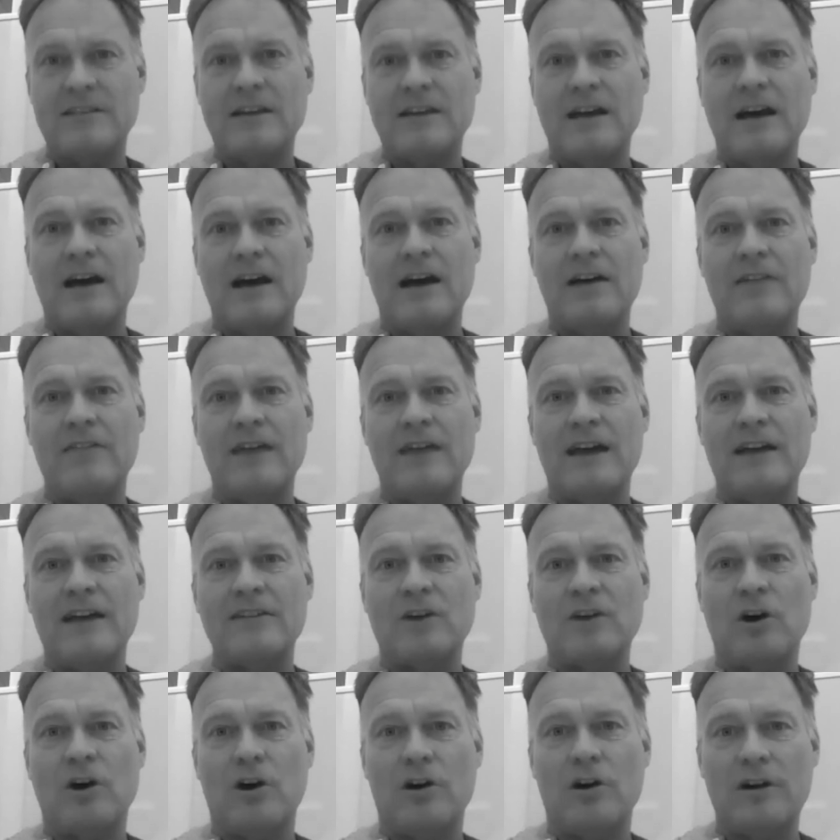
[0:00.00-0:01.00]
That
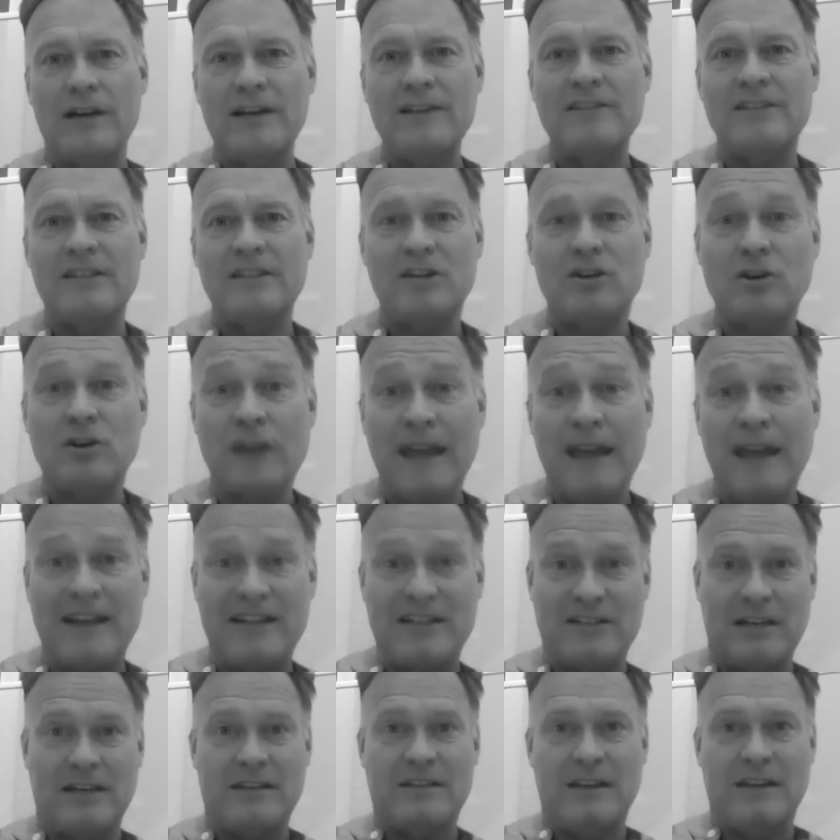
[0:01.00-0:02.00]
are
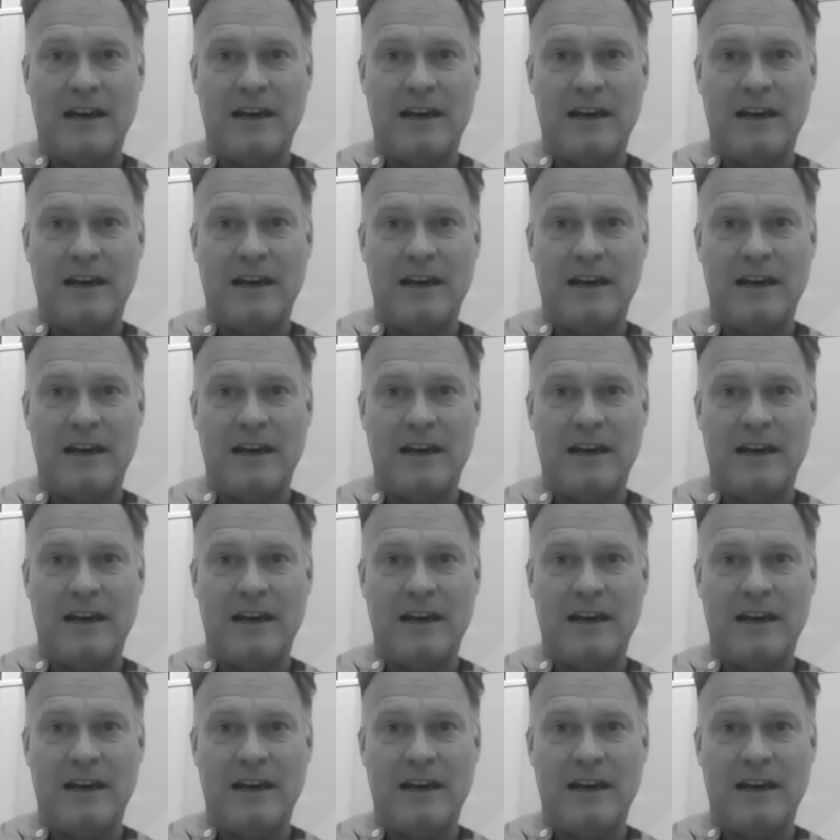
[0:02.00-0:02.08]
interconnected,